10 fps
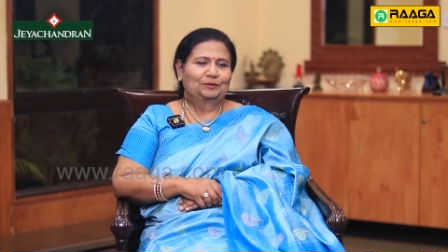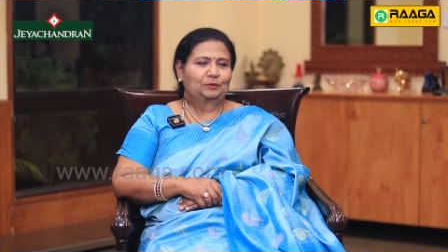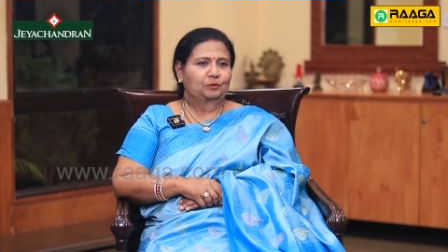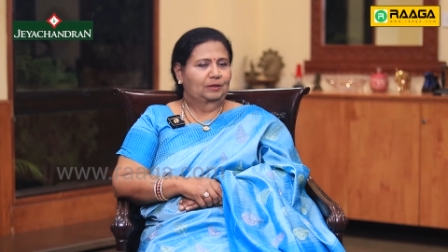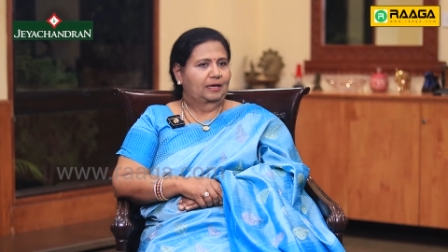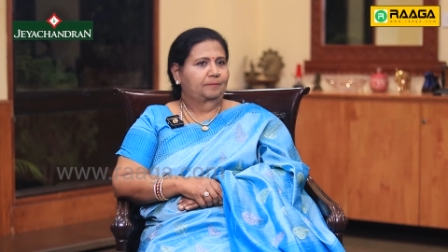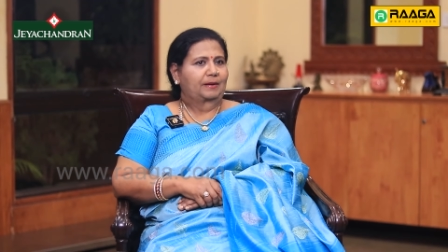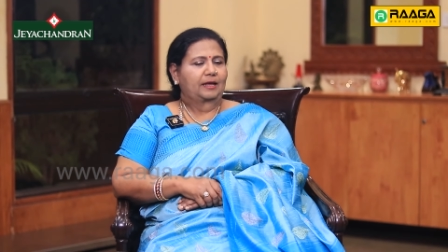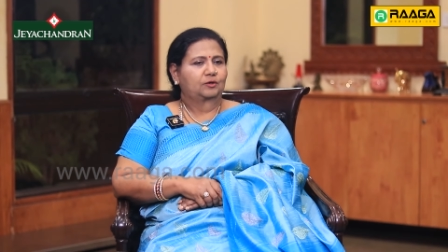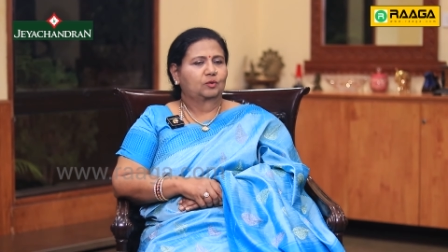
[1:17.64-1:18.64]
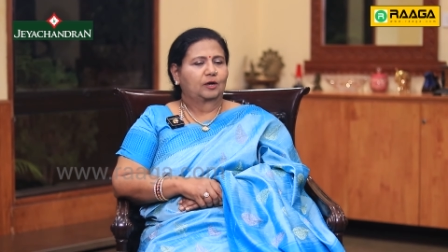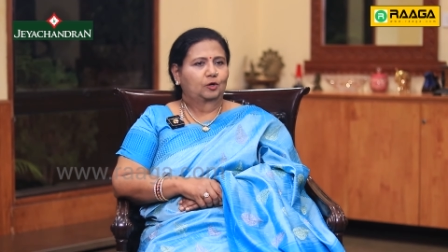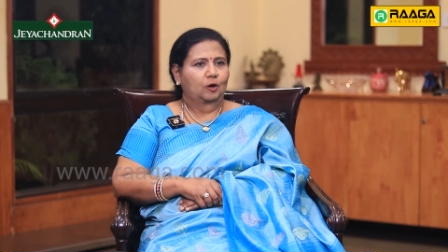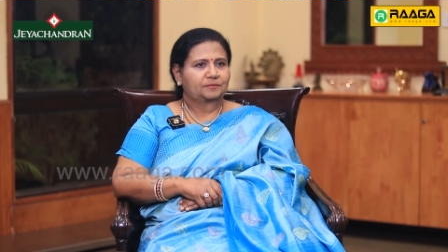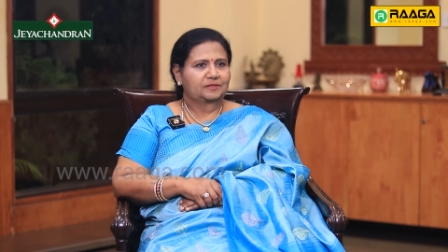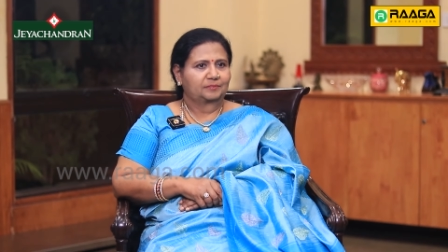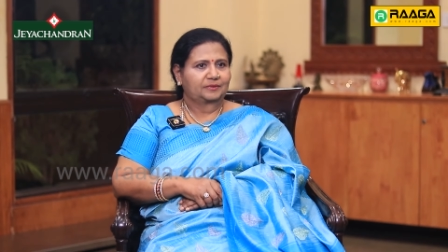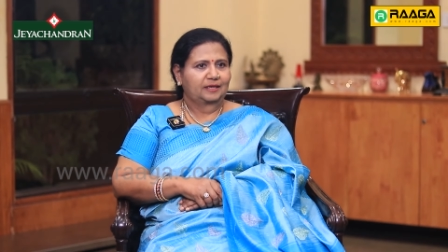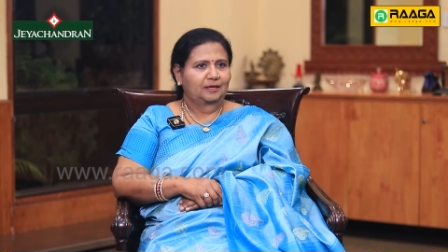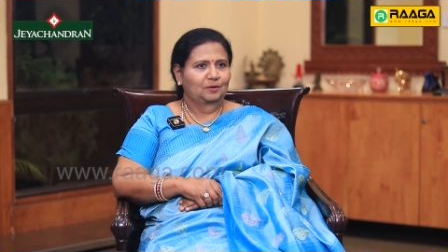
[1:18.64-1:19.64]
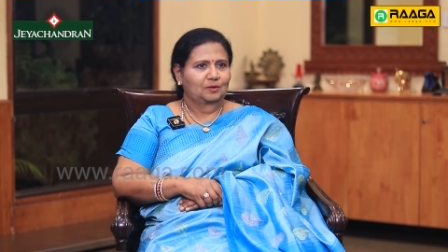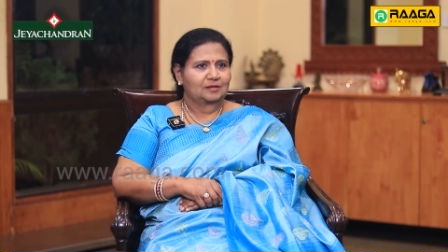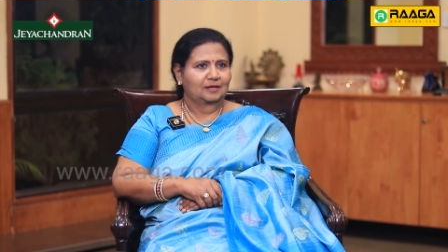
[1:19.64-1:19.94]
So you will like plan to adopt something or